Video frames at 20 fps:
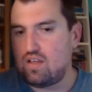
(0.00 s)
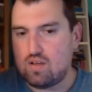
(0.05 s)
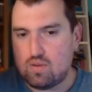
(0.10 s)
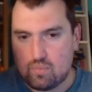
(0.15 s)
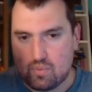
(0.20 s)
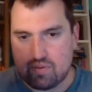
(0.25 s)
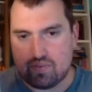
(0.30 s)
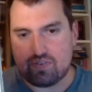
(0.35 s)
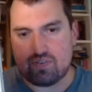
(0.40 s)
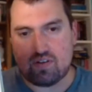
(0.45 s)

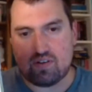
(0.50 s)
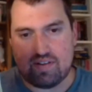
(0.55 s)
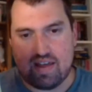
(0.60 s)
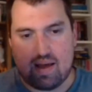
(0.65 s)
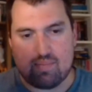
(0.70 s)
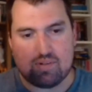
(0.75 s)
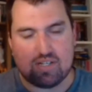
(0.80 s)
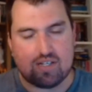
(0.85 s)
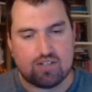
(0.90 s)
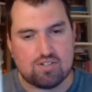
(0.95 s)
with
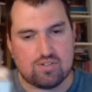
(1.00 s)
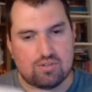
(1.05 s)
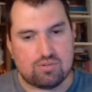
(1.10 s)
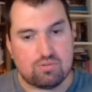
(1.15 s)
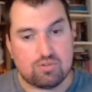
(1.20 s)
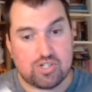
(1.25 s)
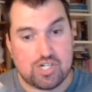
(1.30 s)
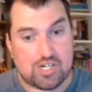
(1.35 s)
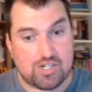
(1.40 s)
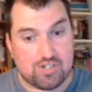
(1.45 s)
adapting
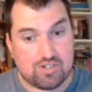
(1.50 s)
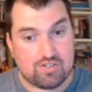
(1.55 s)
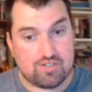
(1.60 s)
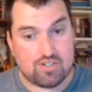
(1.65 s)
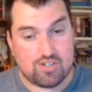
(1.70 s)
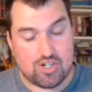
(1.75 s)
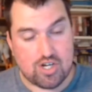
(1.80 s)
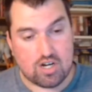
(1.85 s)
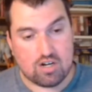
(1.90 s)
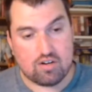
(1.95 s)
to changes
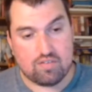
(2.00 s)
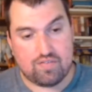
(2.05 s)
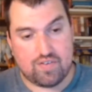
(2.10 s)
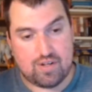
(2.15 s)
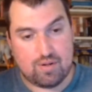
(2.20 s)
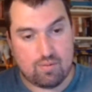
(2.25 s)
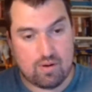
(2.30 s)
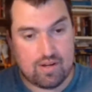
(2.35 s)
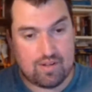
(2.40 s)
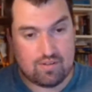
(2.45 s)
in
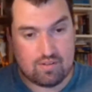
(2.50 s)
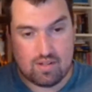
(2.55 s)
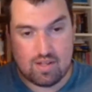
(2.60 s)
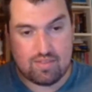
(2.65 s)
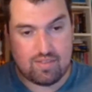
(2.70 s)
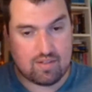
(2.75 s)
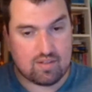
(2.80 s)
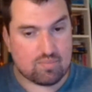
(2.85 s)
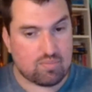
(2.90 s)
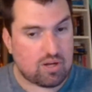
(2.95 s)
geography, right? I
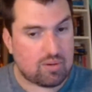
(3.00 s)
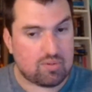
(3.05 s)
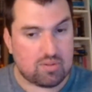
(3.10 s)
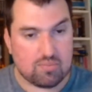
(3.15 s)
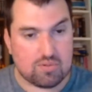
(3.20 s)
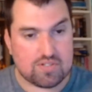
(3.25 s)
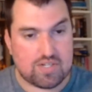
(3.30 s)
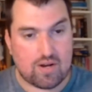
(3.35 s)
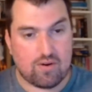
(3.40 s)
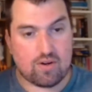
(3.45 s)
think probably
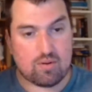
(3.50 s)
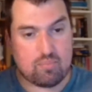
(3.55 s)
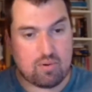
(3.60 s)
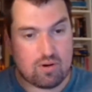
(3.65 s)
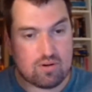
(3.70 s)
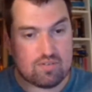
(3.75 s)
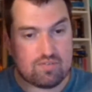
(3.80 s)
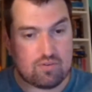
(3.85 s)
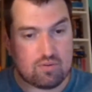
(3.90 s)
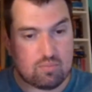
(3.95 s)
the most harrowing
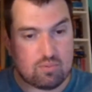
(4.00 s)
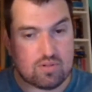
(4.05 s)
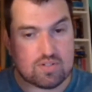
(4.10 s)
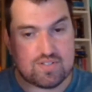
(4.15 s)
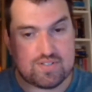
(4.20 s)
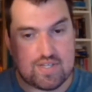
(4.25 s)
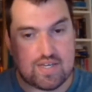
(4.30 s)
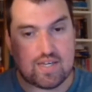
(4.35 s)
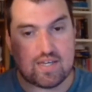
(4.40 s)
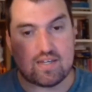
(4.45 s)
part of No
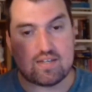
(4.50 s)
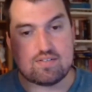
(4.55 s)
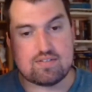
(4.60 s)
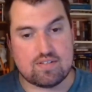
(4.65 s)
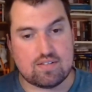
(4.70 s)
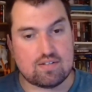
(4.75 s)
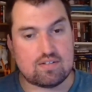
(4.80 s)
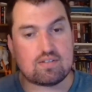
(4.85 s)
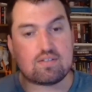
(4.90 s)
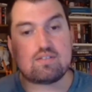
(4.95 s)
Bird Sing
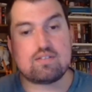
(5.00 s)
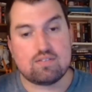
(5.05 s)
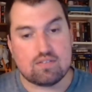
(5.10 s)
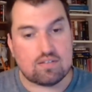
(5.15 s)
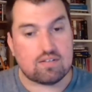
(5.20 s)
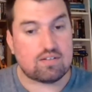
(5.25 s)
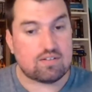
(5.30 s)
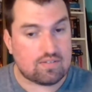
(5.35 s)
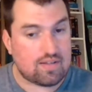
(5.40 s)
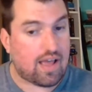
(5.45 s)
is the
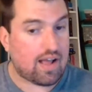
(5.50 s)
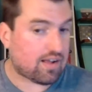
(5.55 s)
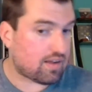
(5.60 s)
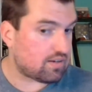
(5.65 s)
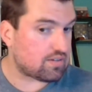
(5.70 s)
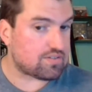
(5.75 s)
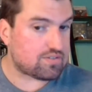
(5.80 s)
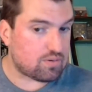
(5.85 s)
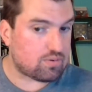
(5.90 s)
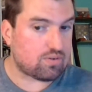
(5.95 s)
attack
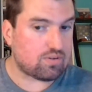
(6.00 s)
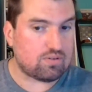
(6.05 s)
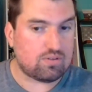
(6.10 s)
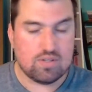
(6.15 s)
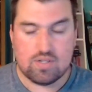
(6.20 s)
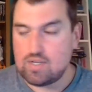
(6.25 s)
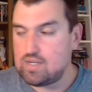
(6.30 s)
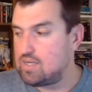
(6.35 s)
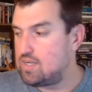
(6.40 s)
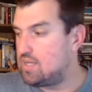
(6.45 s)
on
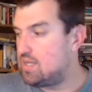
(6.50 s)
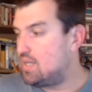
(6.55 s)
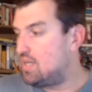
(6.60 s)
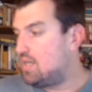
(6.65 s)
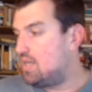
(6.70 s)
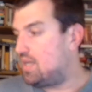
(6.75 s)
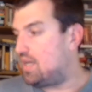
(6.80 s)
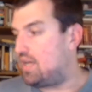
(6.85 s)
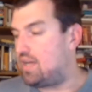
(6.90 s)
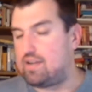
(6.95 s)
Asoro
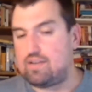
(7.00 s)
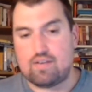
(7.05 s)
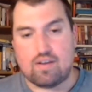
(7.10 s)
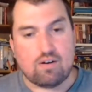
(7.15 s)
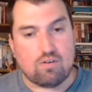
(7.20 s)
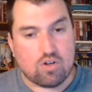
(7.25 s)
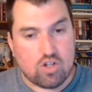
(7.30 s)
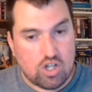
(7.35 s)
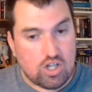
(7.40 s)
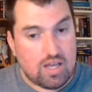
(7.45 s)

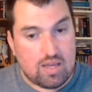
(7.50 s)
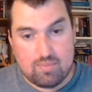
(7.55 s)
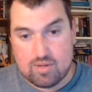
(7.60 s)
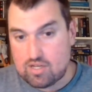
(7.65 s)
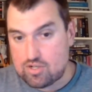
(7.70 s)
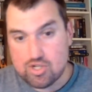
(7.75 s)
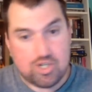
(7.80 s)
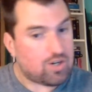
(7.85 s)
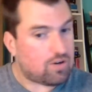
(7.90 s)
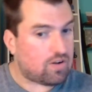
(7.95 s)
and,
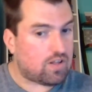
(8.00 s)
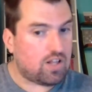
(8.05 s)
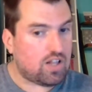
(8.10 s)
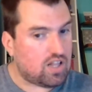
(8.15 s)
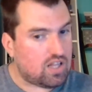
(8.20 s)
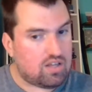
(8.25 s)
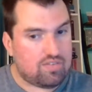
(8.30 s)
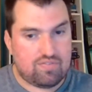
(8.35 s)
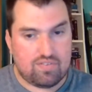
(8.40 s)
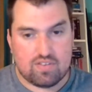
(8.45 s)
climbing a sheer
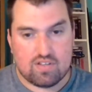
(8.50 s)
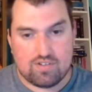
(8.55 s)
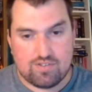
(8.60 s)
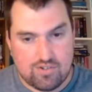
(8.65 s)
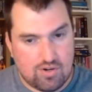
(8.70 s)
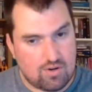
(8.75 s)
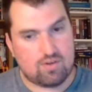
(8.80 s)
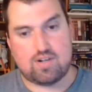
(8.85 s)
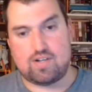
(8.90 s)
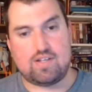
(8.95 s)
cliff in the
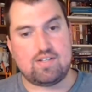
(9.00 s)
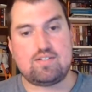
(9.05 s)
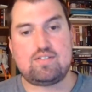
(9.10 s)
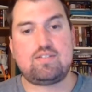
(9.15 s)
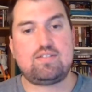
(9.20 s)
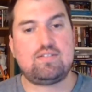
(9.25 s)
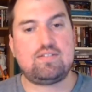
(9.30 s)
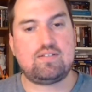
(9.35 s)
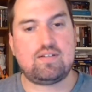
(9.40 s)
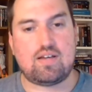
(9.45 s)

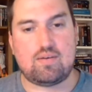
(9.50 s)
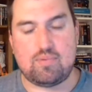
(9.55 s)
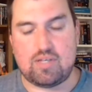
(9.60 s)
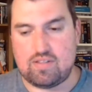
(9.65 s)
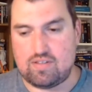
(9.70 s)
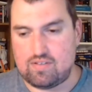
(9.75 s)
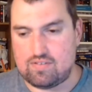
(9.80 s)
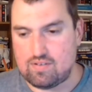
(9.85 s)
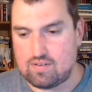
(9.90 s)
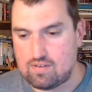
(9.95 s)
darkness. I
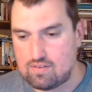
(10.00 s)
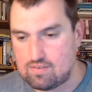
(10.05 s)
mean, these